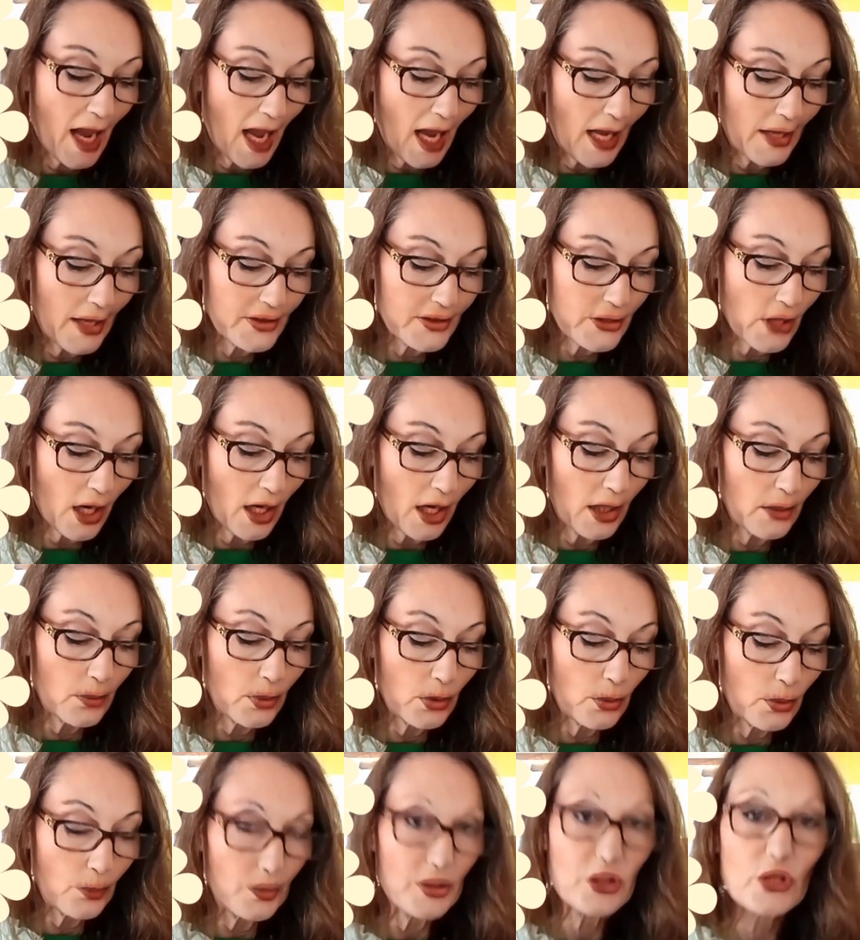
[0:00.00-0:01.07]
And I
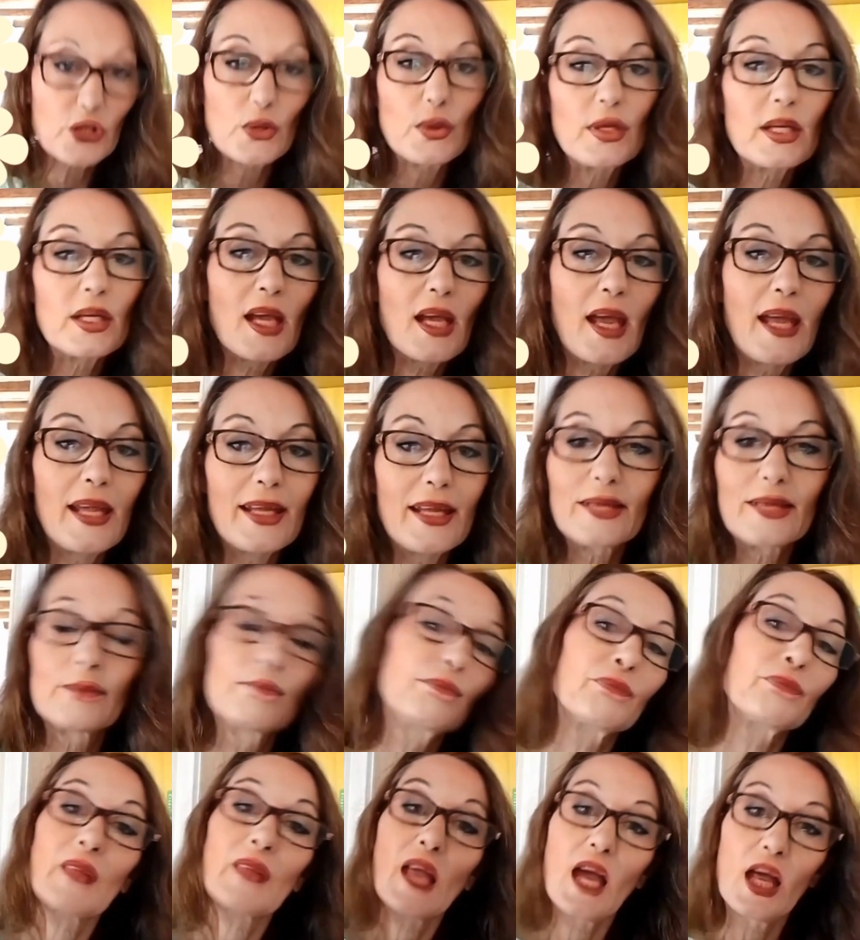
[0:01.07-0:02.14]
will be doing
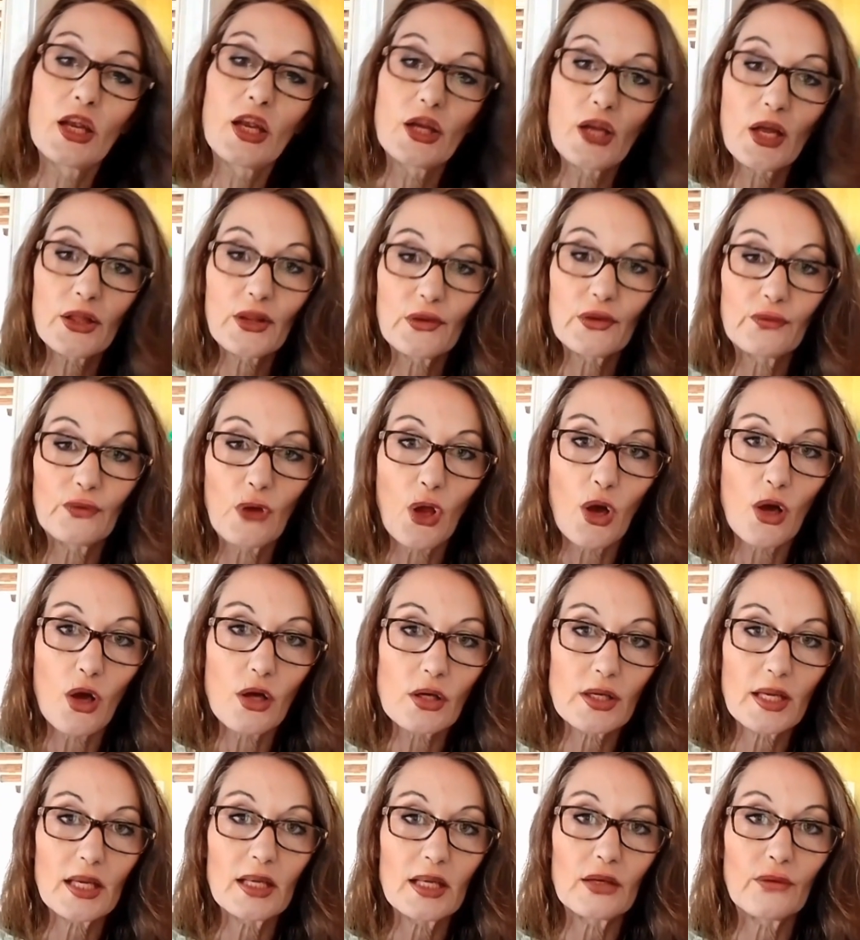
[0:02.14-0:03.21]
another
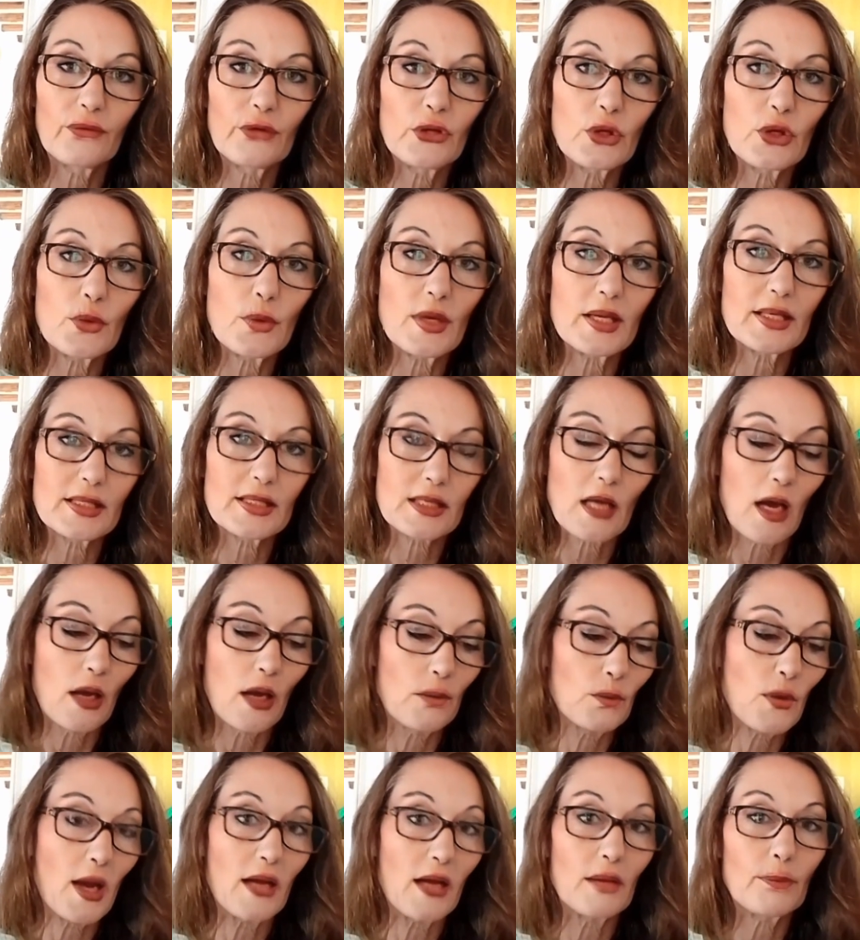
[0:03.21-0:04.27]
vlog in a few weeks' time,
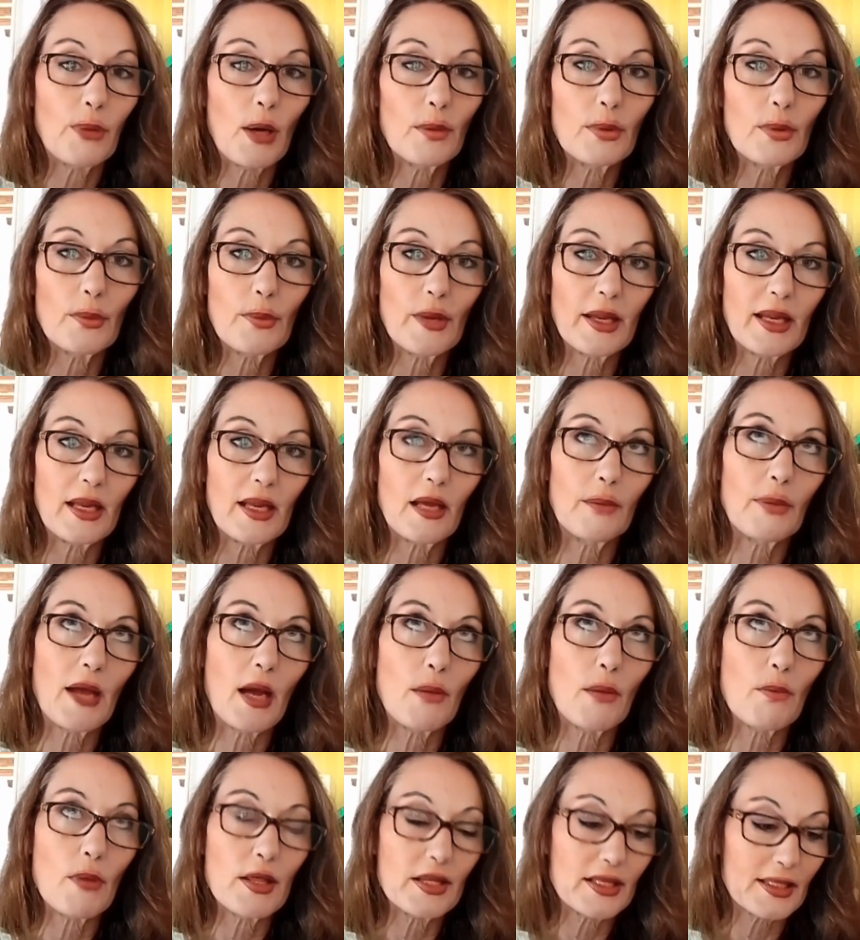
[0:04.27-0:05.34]
well, probably about
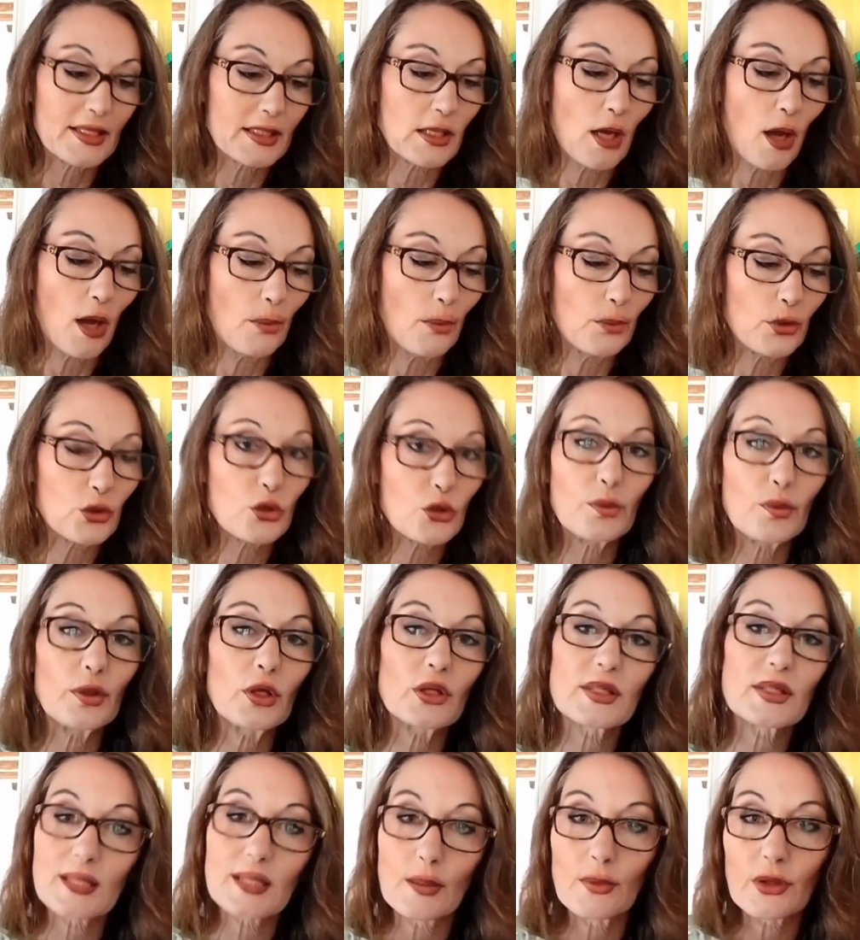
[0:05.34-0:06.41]
a month's time, which will be
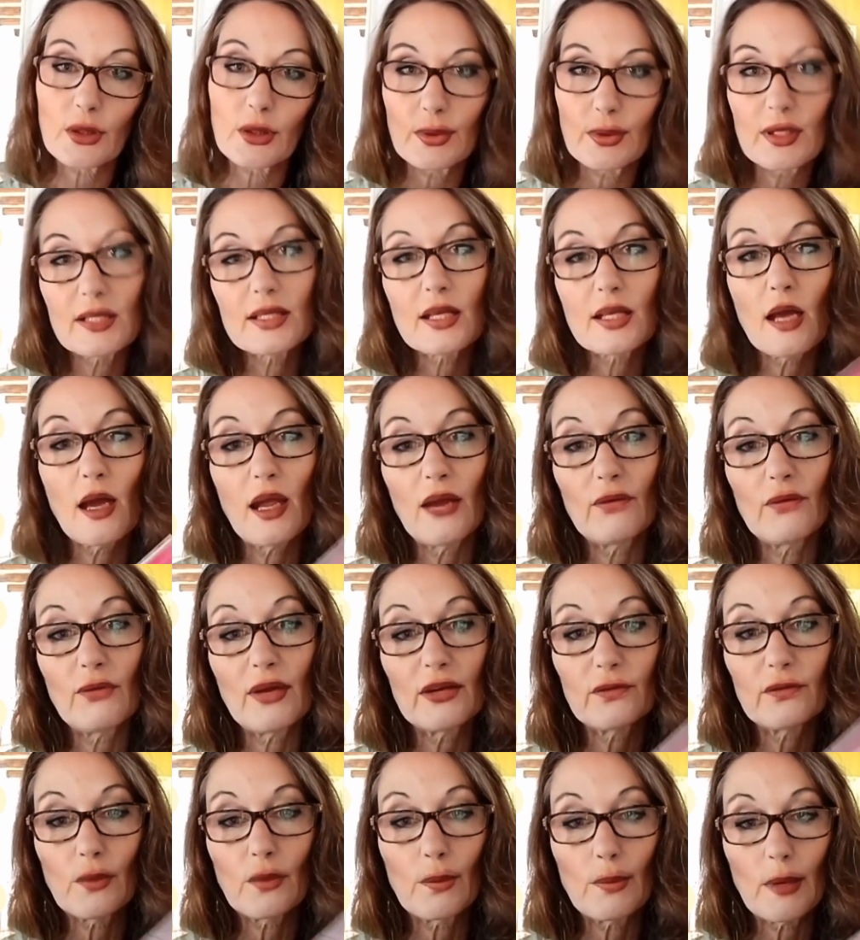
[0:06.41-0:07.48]
on some of the books that I have
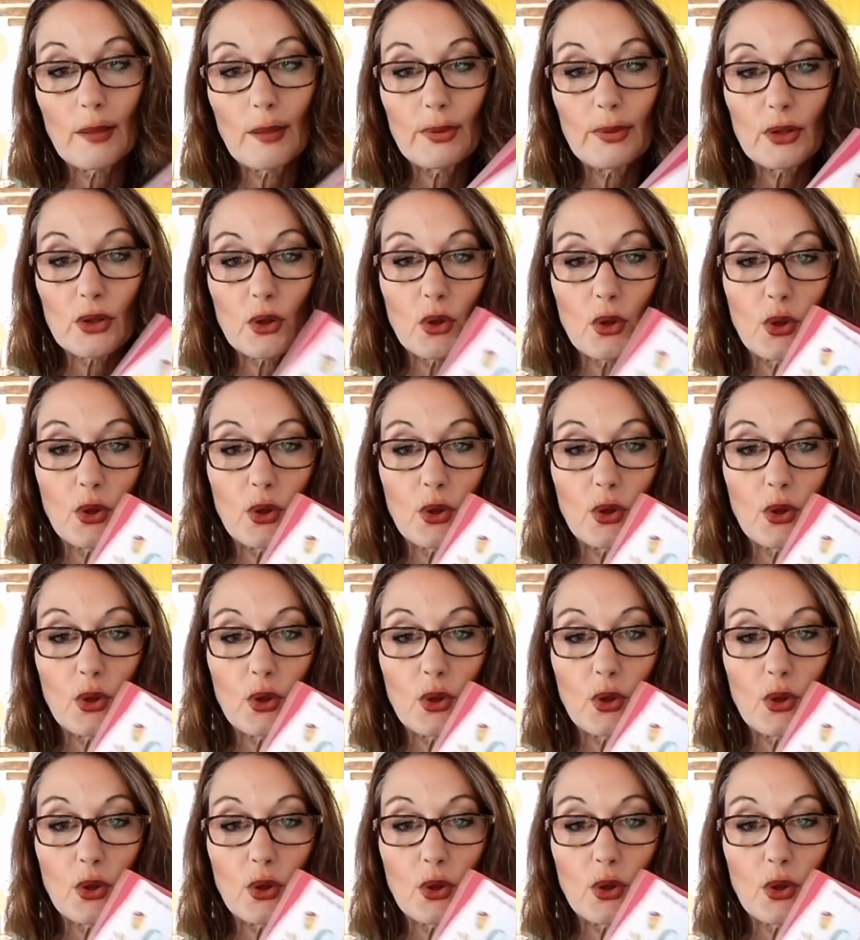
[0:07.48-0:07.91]
read from my book